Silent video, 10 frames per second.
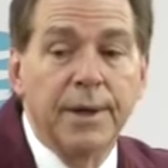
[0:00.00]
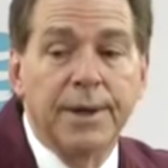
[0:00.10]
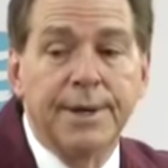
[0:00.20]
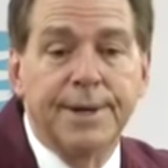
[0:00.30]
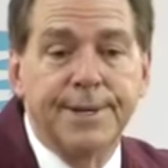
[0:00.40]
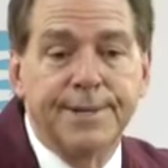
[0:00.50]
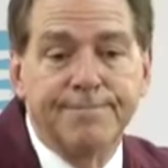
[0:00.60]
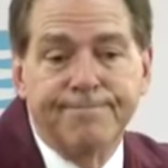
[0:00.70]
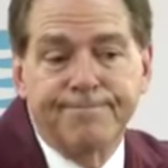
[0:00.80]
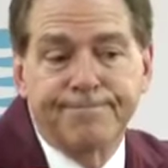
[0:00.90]

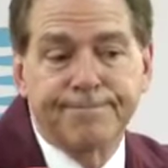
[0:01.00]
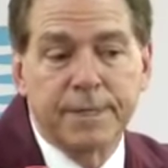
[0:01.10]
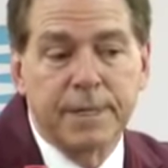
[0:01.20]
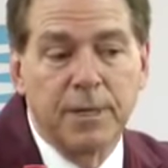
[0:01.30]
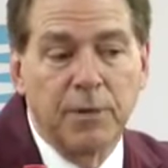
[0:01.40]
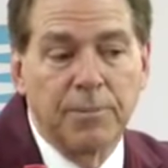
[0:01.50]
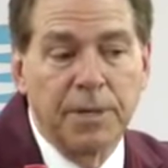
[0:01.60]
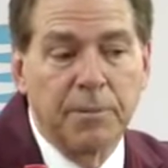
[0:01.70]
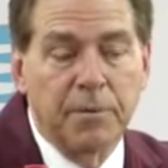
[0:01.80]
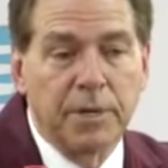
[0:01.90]
Um, you know,
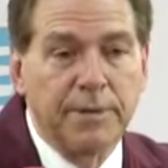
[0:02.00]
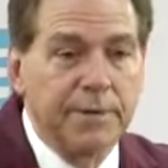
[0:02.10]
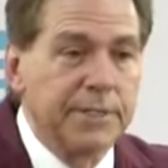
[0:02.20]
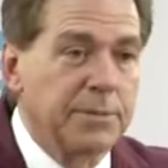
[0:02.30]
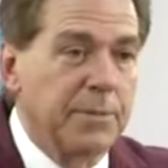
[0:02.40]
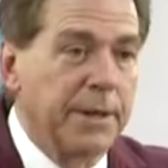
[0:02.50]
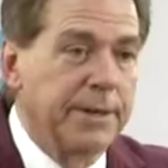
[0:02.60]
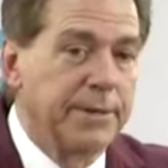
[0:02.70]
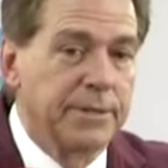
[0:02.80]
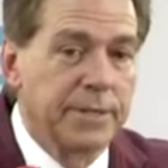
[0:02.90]
people convince
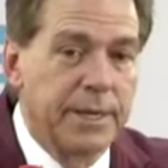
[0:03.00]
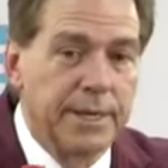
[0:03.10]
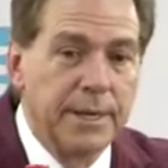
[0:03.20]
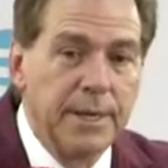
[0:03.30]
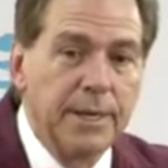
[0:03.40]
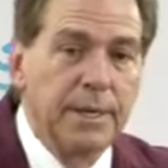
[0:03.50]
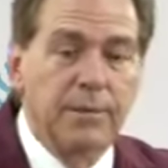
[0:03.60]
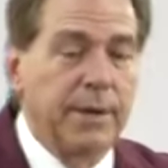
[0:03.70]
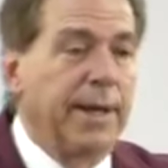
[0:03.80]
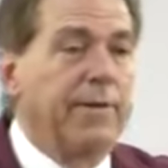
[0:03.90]
players that
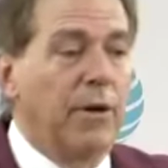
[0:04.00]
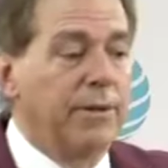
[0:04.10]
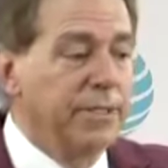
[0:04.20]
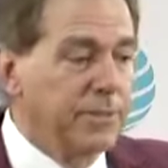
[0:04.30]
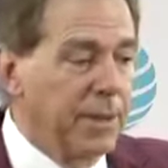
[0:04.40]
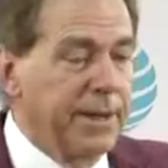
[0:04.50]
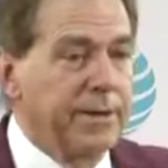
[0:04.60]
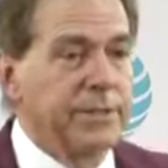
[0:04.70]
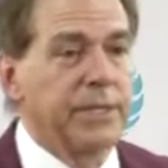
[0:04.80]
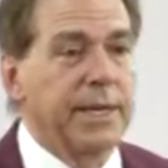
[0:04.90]
we have all these
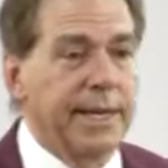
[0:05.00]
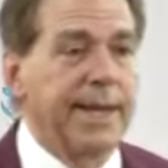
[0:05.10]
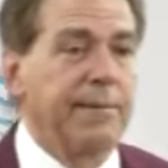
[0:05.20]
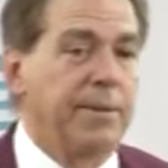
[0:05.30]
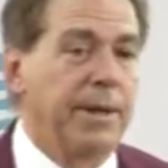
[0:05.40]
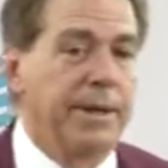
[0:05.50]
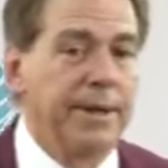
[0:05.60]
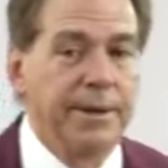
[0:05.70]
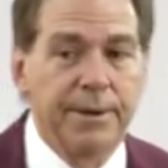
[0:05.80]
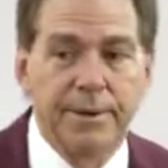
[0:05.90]
players and they can't play
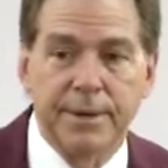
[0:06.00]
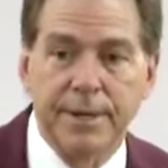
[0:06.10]
here.